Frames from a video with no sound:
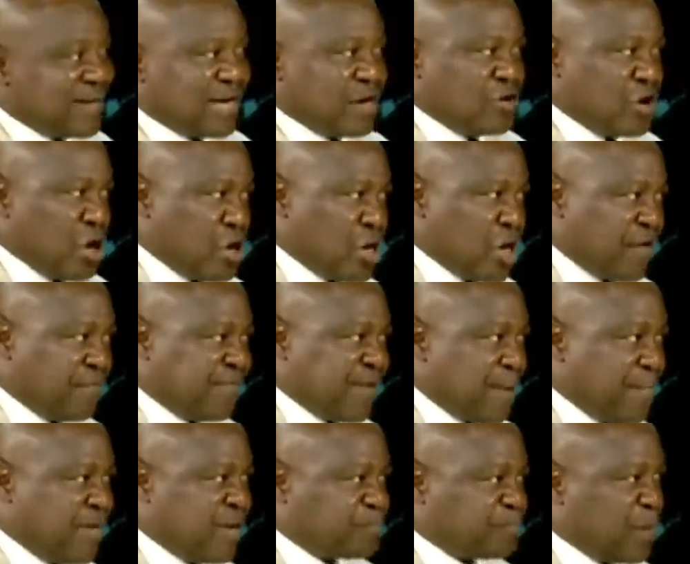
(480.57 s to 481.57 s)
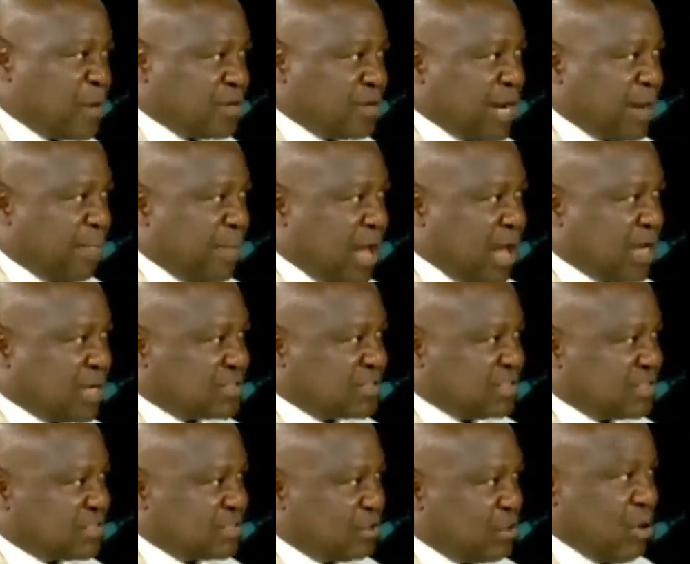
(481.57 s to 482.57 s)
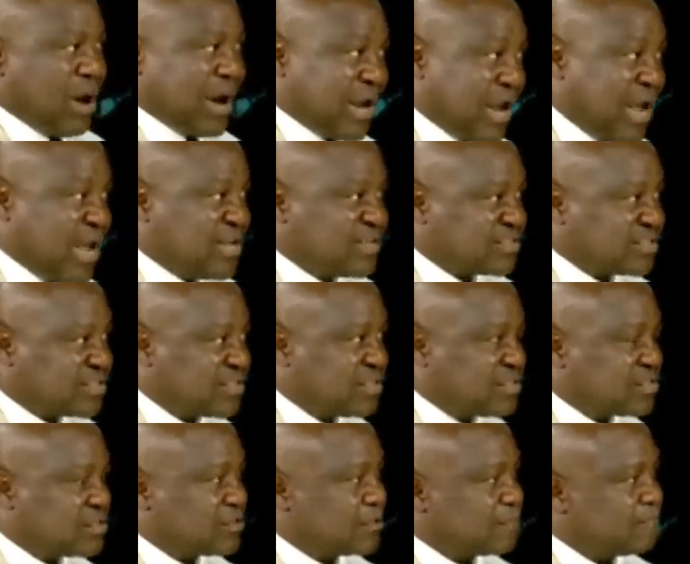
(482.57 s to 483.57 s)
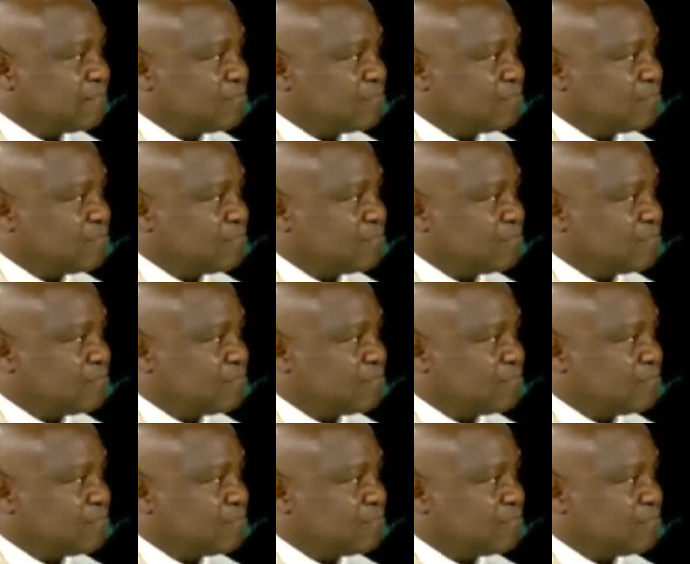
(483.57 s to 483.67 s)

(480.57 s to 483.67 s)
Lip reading: none of them have spoken about it or against it,